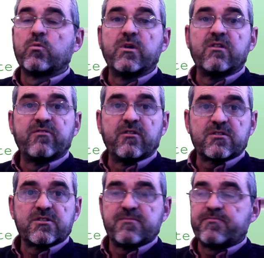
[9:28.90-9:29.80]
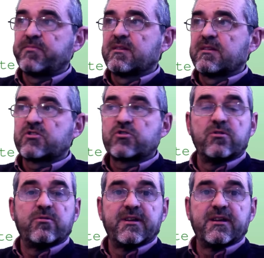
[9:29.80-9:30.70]
We'll first
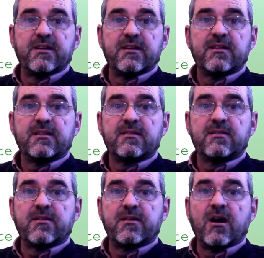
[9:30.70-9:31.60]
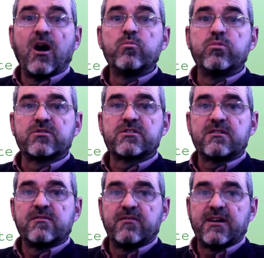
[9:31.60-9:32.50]
store in the output
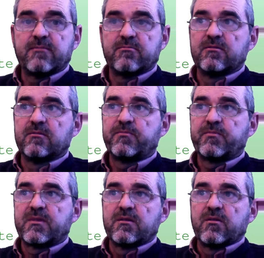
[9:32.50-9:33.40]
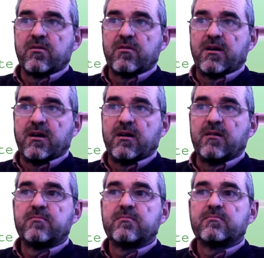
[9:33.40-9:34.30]
variable
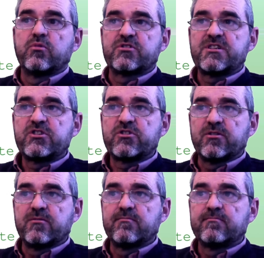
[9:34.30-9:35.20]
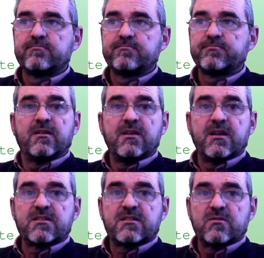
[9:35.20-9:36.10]
the position
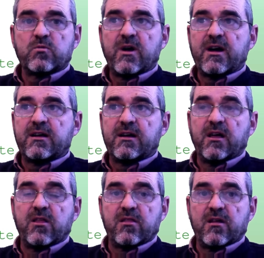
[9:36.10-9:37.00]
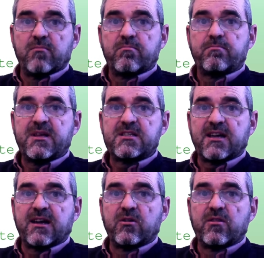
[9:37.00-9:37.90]
x, y, and the pitch
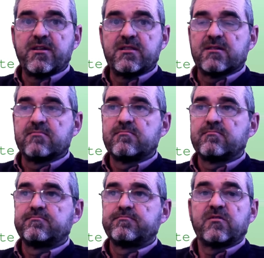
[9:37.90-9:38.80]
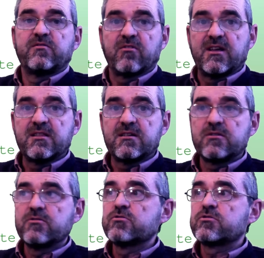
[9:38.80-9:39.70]
angle theta for later
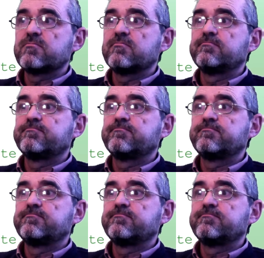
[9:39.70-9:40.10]
use.